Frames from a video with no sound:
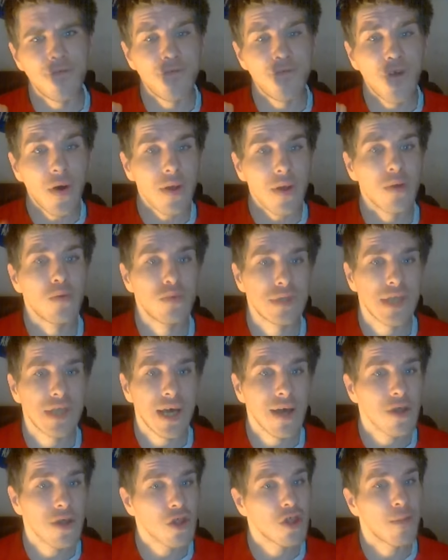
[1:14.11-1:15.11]
vital
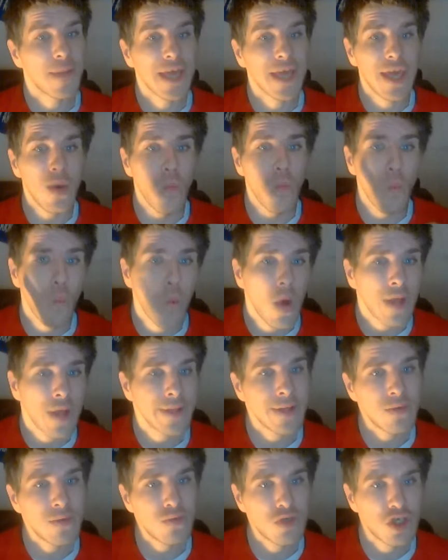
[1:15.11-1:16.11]
touch to make it
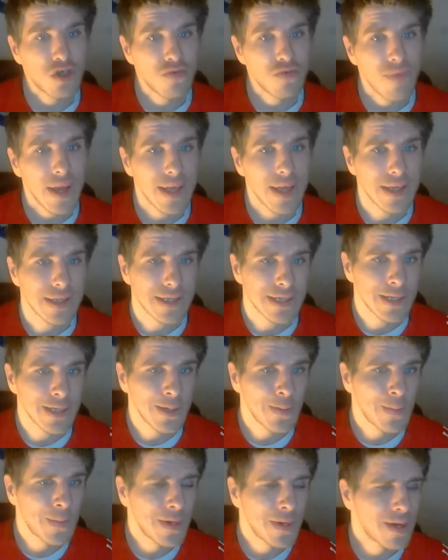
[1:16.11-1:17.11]
1-0 to
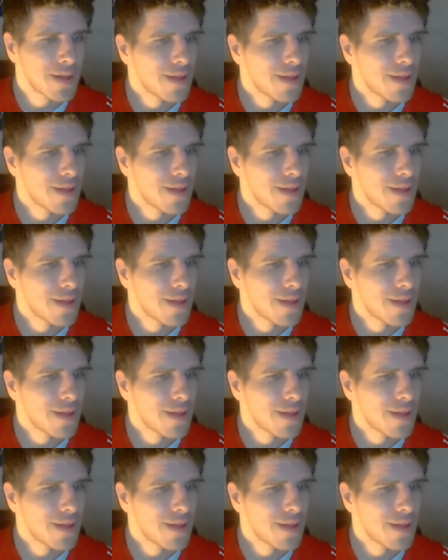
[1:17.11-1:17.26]
Wrexham.